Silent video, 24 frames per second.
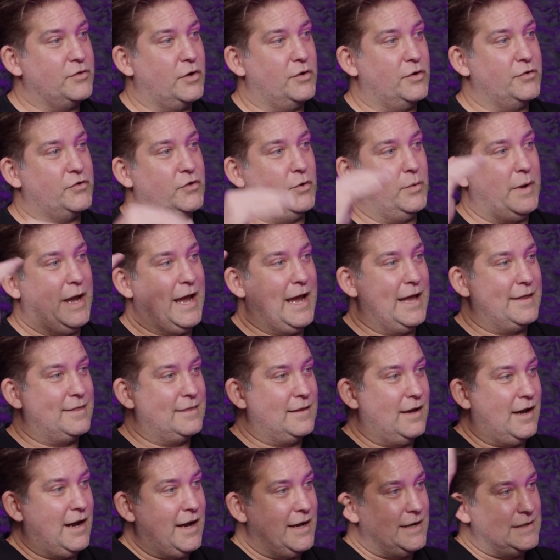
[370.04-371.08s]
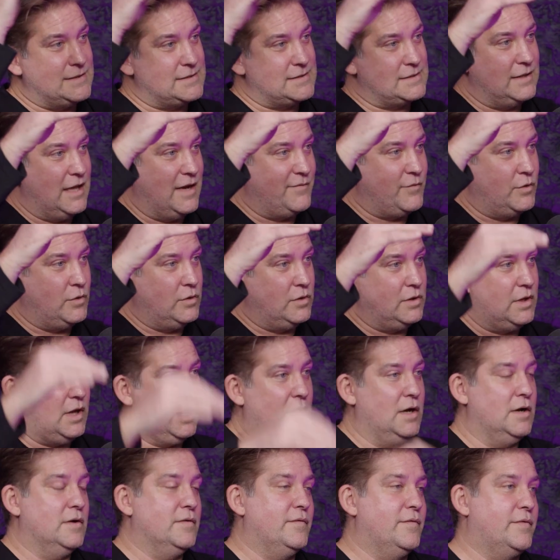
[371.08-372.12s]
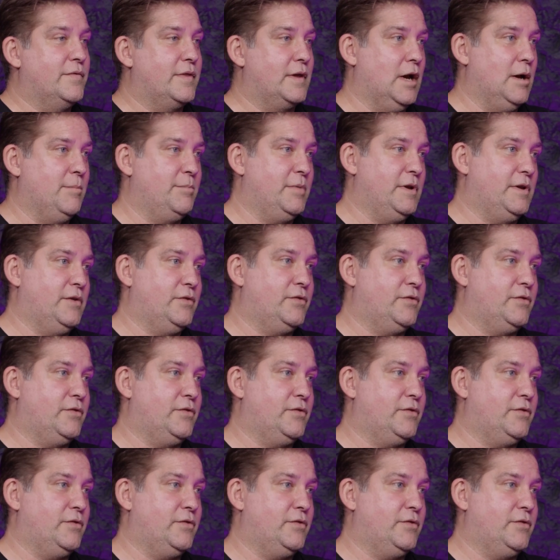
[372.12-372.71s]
also at the highest level of the company.